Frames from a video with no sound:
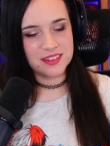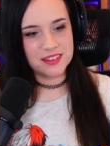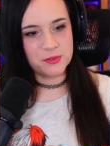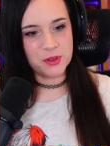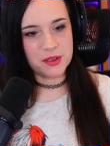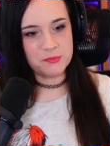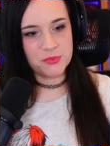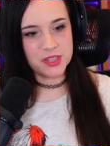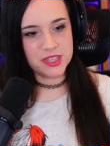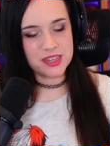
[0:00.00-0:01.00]
Well, I'm
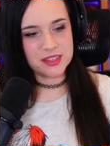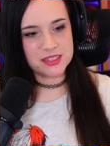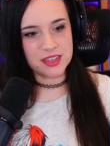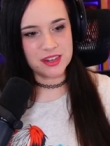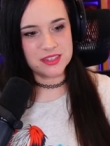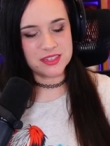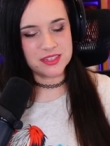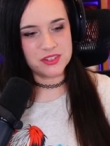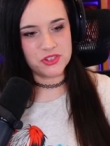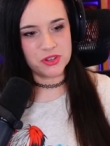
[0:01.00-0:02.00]
really excited to
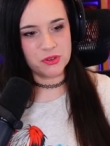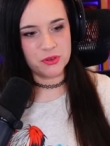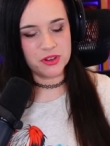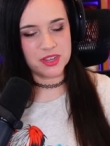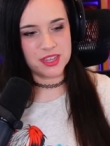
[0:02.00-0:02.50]
see Jinora